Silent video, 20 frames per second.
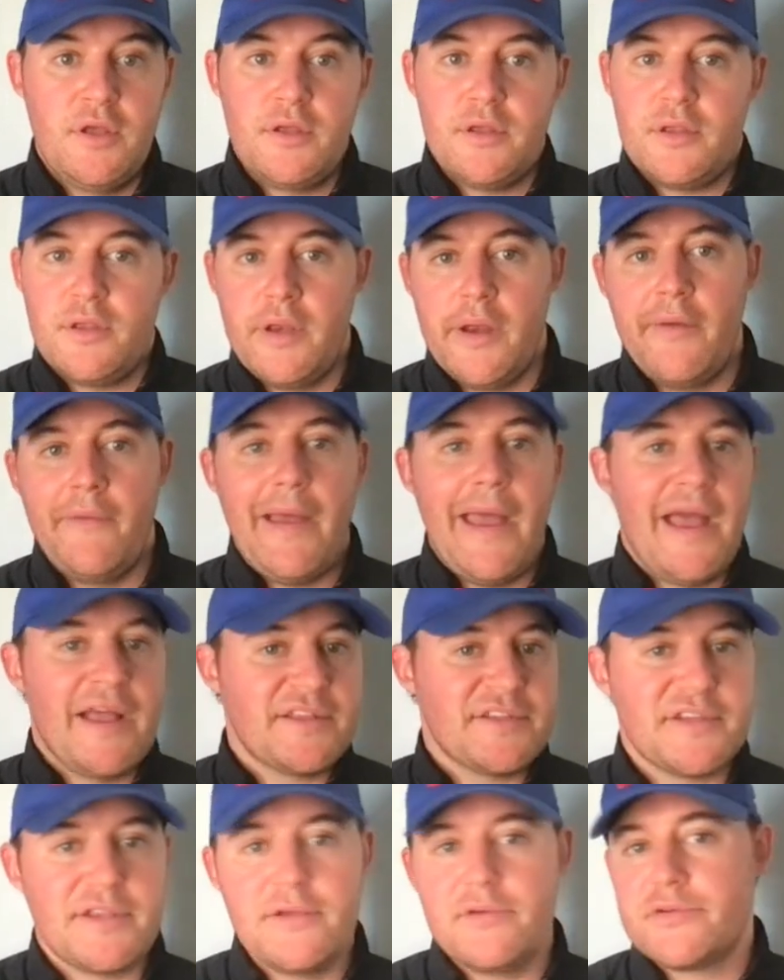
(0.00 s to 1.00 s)
you know,
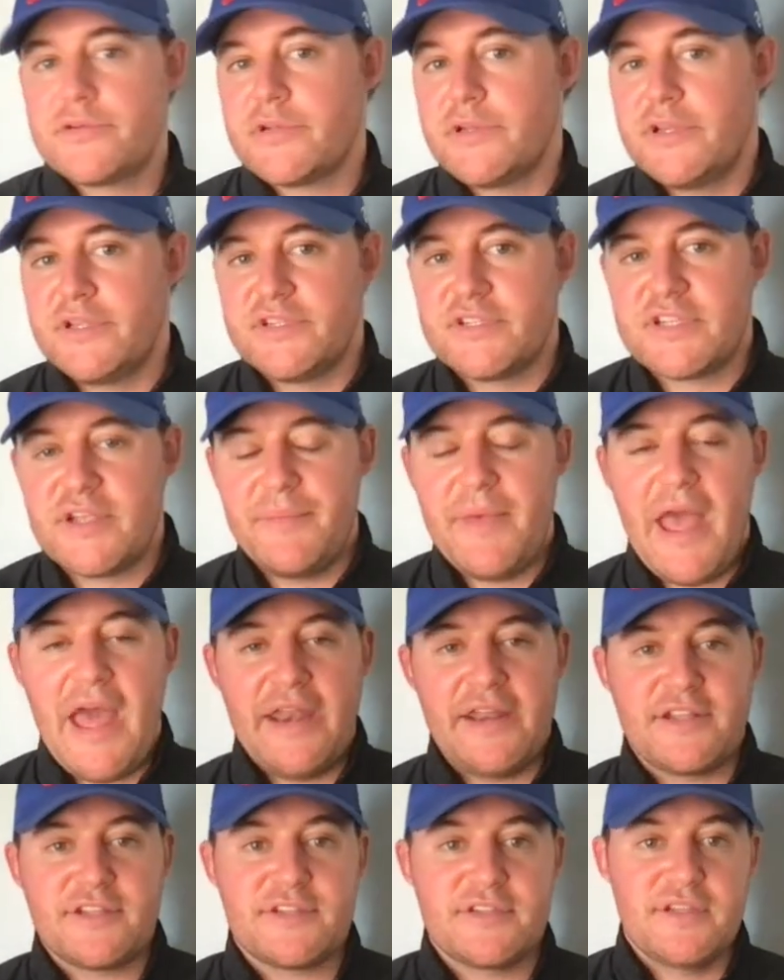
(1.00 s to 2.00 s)
execution and
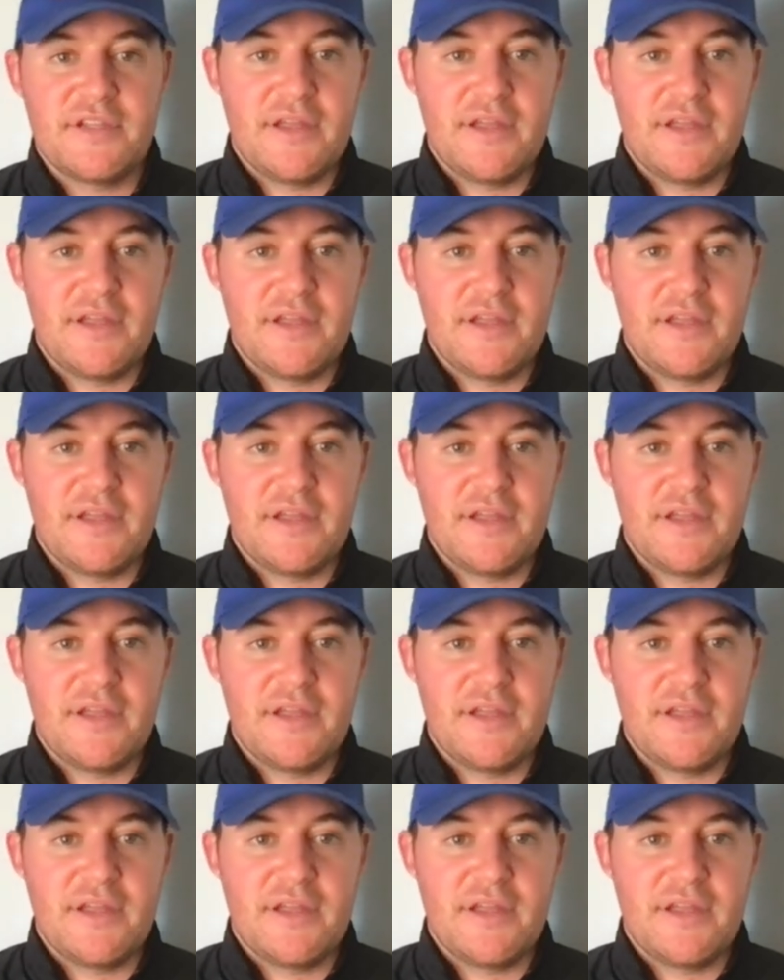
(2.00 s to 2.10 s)
schematics.